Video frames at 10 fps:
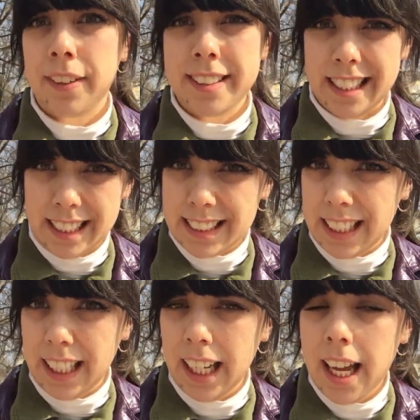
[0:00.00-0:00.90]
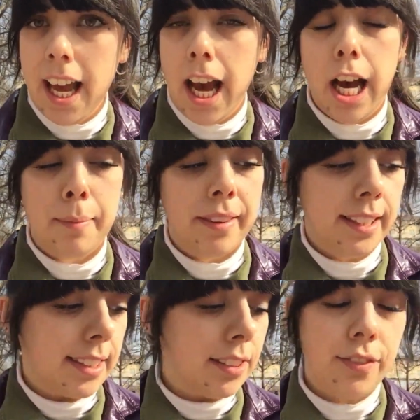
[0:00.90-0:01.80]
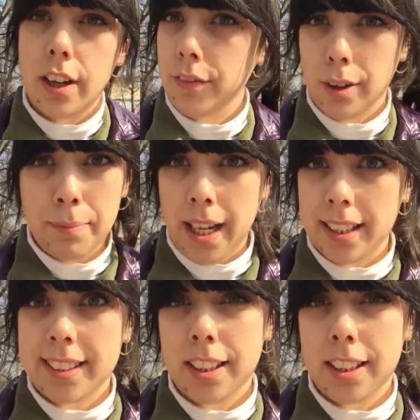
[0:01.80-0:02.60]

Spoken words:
very sexy, and this is far from that.